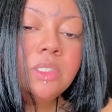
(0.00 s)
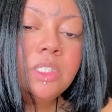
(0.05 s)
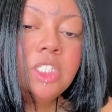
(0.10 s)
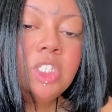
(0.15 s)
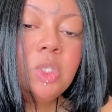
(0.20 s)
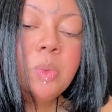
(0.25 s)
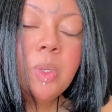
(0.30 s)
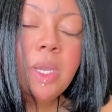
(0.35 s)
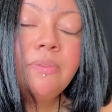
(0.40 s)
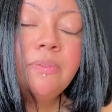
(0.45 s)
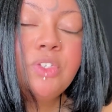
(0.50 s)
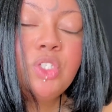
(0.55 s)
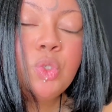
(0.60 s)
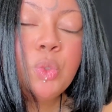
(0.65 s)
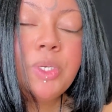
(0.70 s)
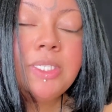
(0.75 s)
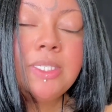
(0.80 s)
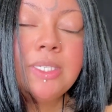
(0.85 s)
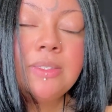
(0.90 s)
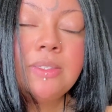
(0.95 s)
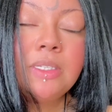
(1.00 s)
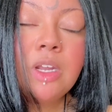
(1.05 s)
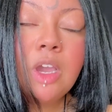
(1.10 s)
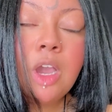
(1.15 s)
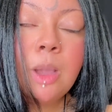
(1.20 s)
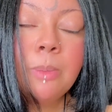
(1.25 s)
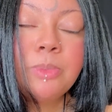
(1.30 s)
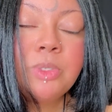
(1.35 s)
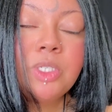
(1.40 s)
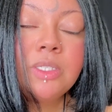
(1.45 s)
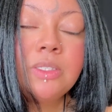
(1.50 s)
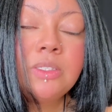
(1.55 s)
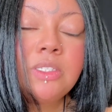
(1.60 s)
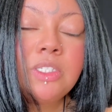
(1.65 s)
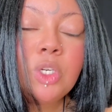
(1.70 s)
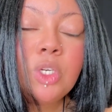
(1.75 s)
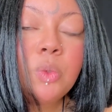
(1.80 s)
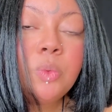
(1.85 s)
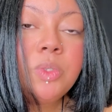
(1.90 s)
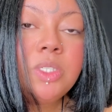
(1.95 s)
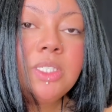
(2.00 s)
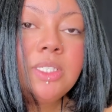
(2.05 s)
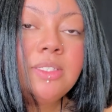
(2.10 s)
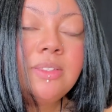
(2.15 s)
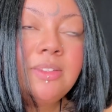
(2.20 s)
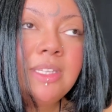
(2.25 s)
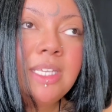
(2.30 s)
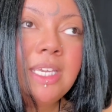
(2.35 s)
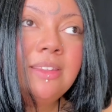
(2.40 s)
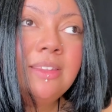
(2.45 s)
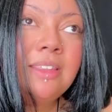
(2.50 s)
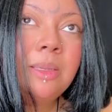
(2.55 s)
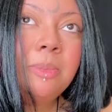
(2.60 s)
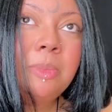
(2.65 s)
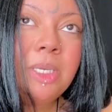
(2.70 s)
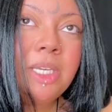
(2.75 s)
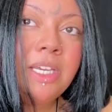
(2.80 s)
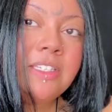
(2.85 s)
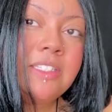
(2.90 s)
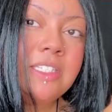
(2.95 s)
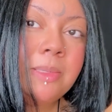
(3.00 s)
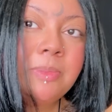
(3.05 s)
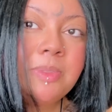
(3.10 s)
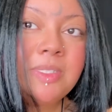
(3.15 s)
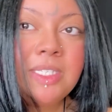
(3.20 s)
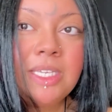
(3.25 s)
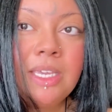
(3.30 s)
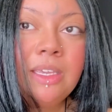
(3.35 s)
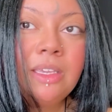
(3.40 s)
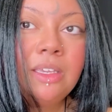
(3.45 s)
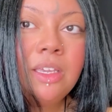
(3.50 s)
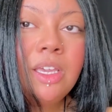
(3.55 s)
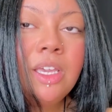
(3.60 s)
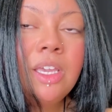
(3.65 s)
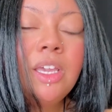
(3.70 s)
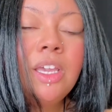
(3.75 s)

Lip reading: You have choices and options. Don't think that because I'm saying